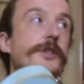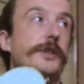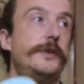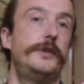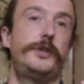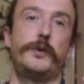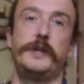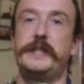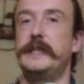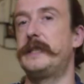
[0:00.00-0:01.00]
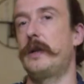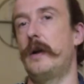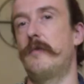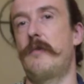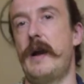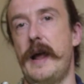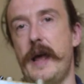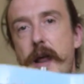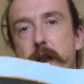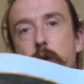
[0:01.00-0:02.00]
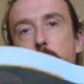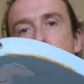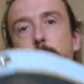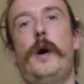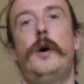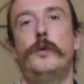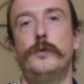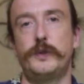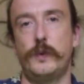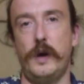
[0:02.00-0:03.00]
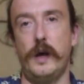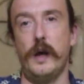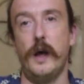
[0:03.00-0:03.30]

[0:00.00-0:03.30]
two choices that I ran on the polls were